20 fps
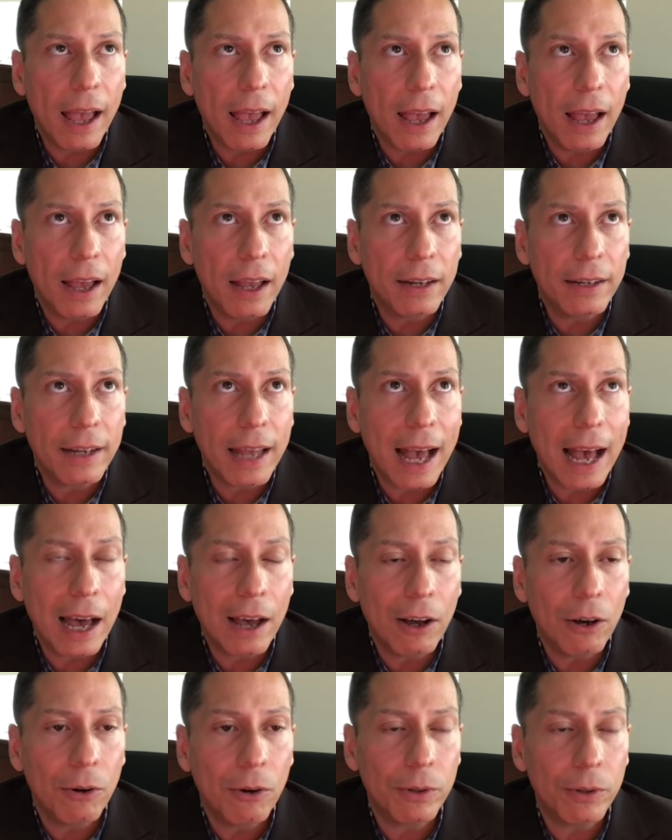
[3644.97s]
and
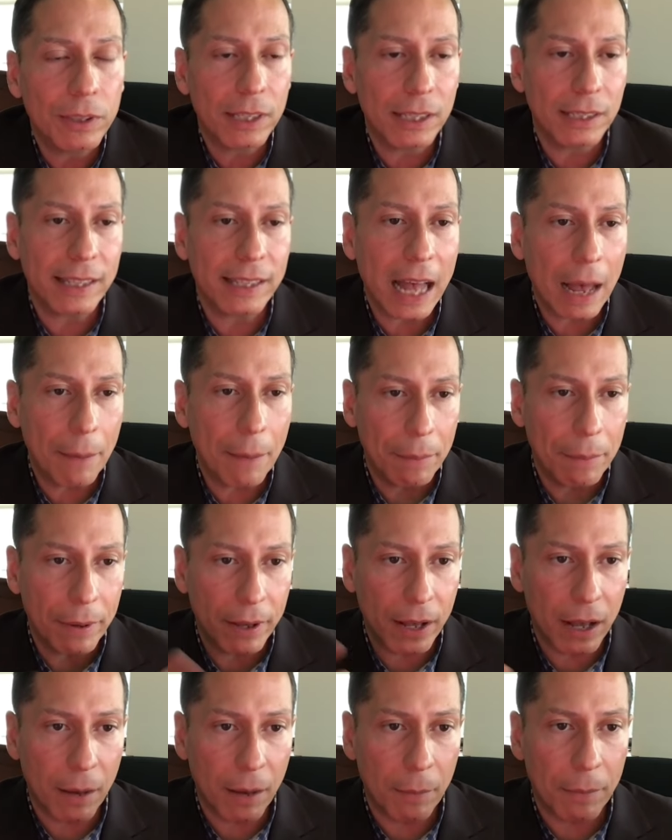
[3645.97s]
how does that become
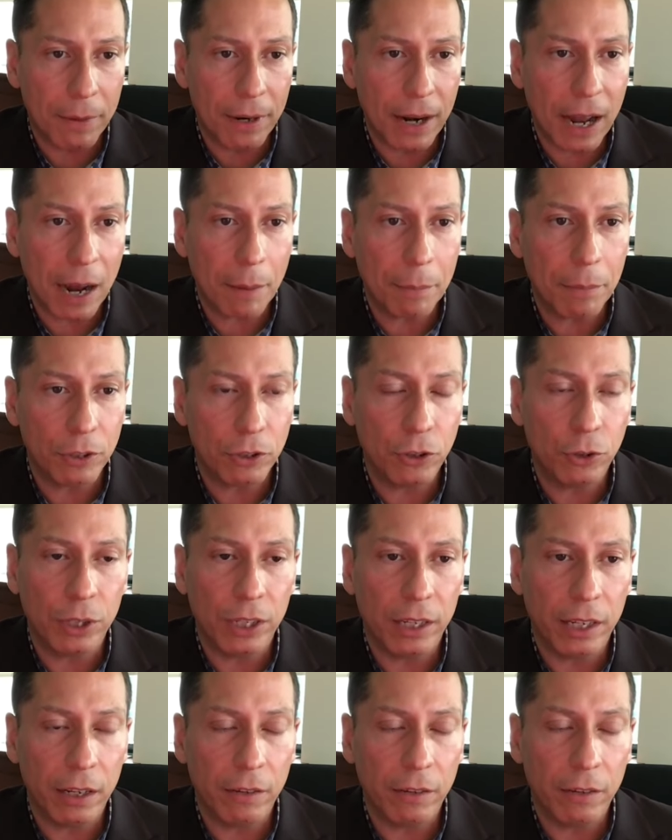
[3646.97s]
an opportunity for